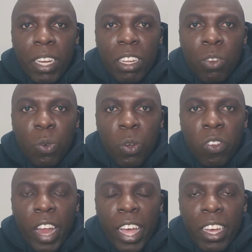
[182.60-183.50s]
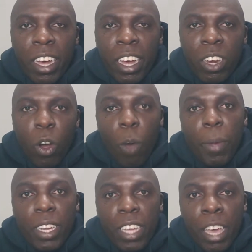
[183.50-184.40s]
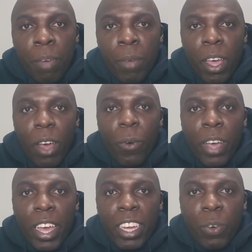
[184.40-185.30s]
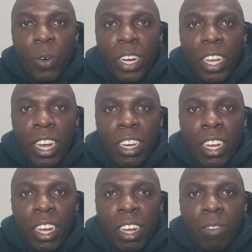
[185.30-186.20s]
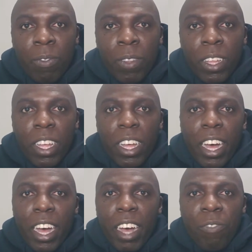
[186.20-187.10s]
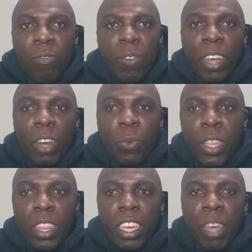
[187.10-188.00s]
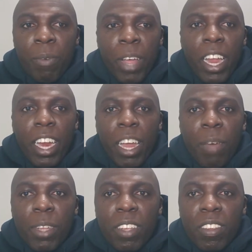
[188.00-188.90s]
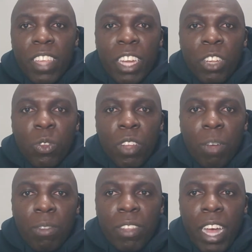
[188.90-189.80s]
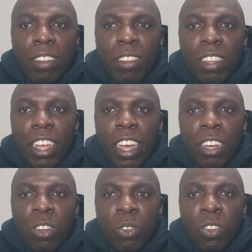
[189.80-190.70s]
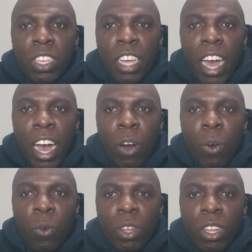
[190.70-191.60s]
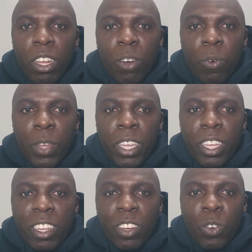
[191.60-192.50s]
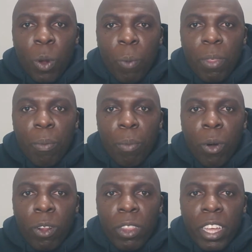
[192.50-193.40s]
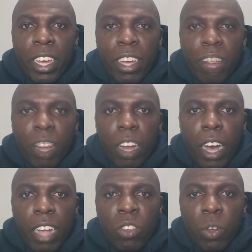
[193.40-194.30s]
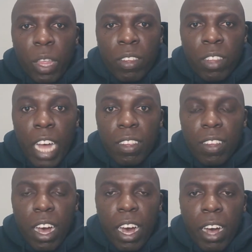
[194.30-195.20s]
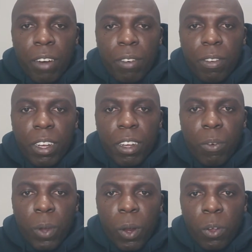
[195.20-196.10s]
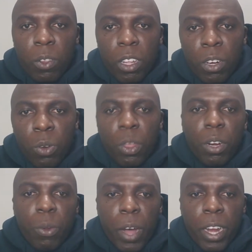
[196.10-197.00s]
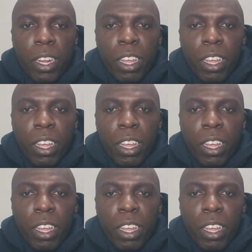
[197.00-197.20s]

it was like an open game where anyone can win the game. Let me just get you some stats, and you see how we dropped the ball there. So the stats are we lost 32-31.